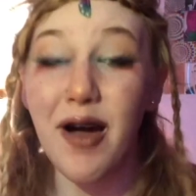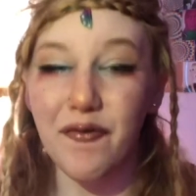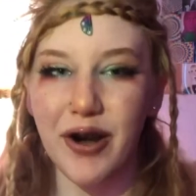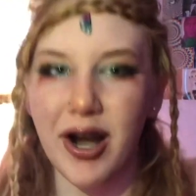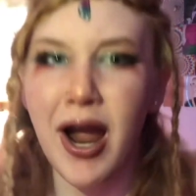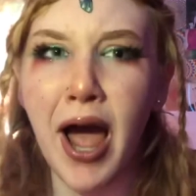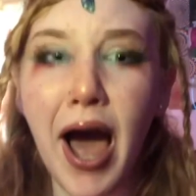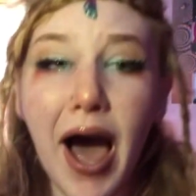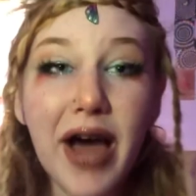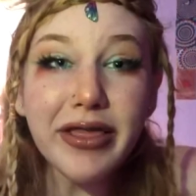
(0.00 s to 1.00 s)
for
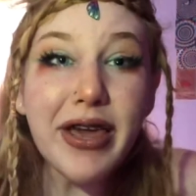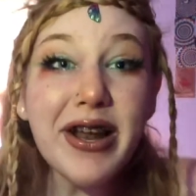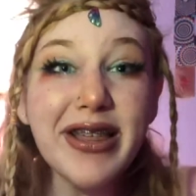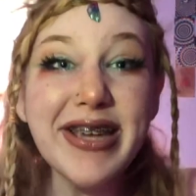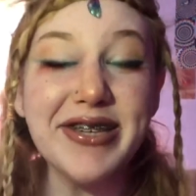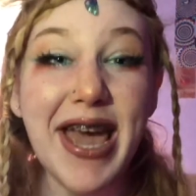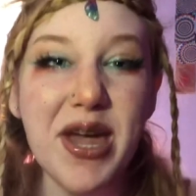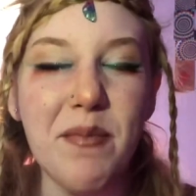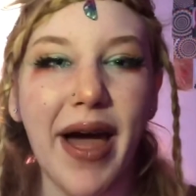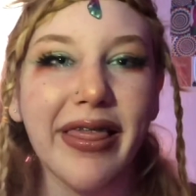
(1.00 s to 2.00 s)
literally
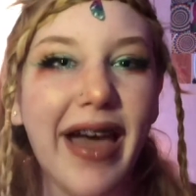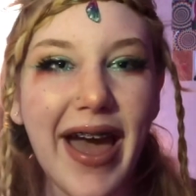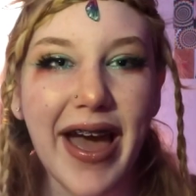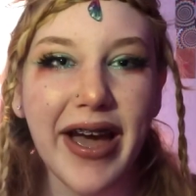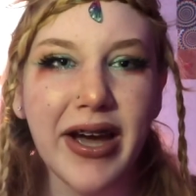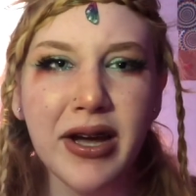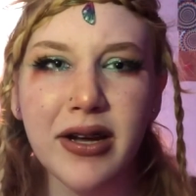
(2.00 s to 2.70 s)
shaking my leg.